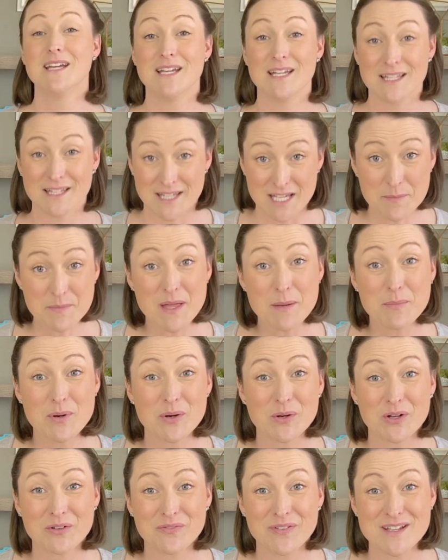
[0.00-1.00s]
Keep that
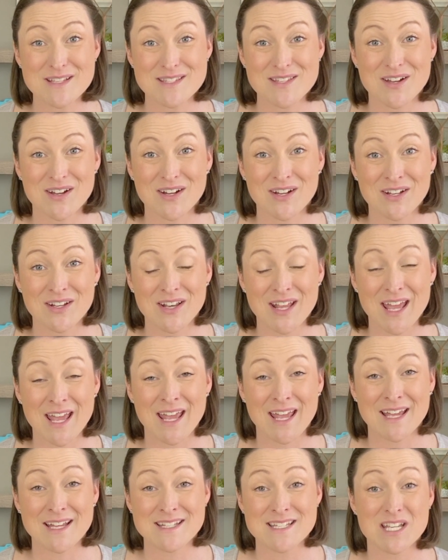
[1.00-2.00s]
poker face on,
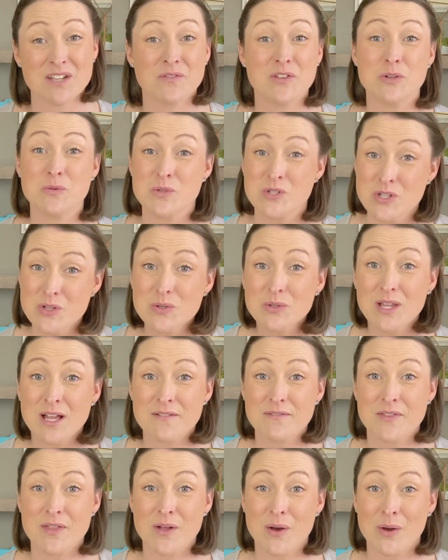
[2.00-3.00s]
and if you do love
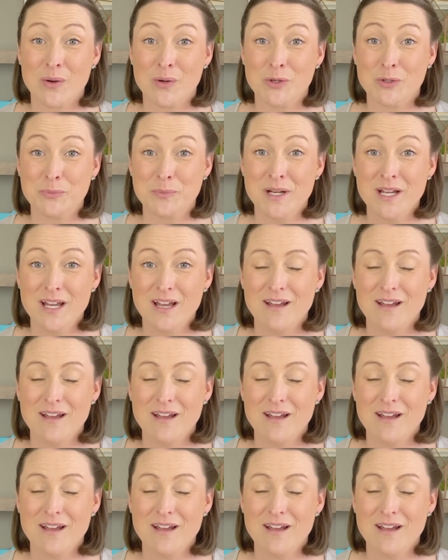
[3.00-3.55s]
the home,